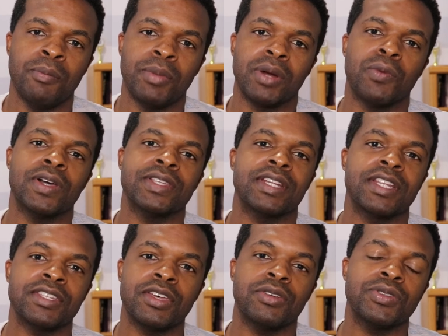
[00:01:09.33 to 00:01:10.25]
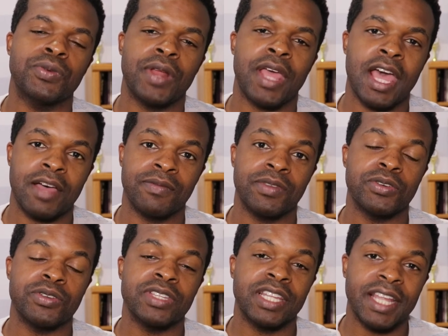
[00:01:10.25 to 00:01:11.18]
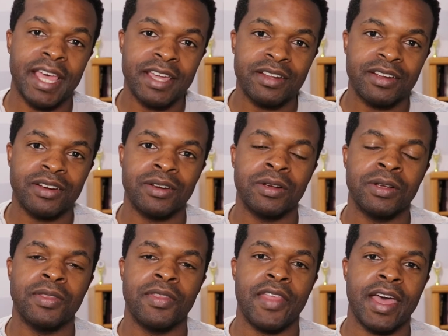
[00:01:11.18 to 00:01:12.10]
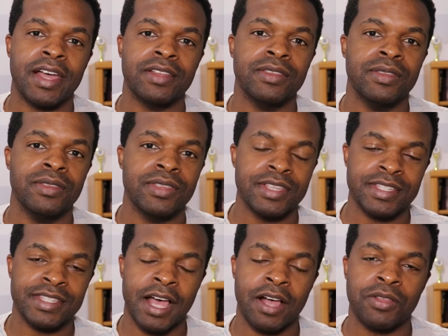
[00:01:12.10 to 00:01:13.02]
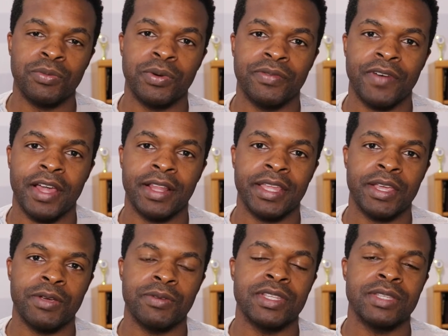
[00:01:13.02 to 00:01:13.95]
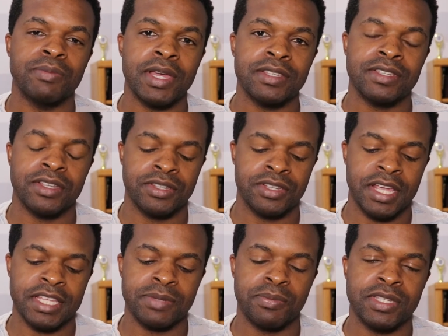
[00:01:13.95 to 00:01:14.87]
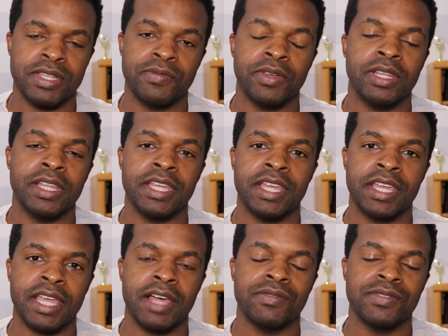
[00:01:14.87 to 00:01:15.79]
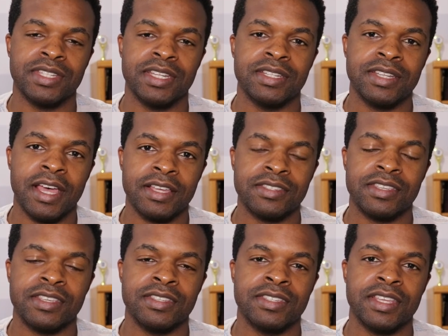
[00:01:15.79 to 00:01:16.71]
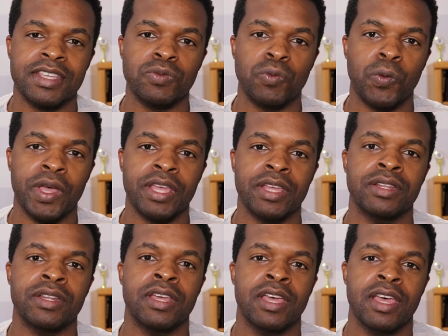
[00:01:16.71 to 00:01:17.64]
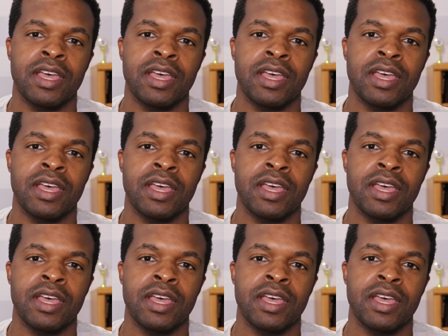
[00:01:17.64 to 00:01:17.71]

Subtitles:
but it wasn't until 2.5 years later that the South would finally hear this message, and specifically in Galveston, Texas, is when